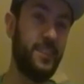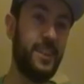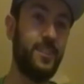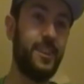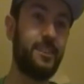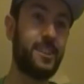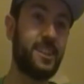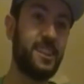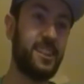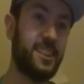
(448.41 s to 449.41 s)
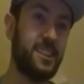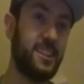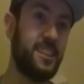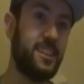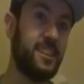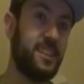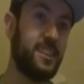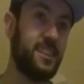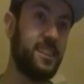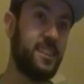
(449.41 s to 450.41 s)
Damn it,
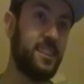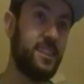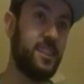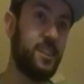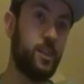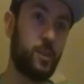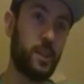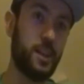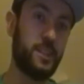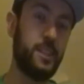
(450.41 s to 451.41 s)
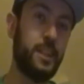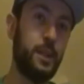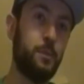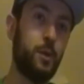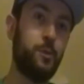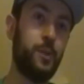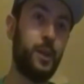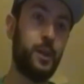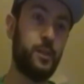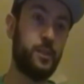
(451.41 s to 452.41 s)
America. Oh god, it's the emo
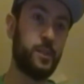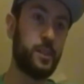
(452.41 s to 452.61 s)
phase.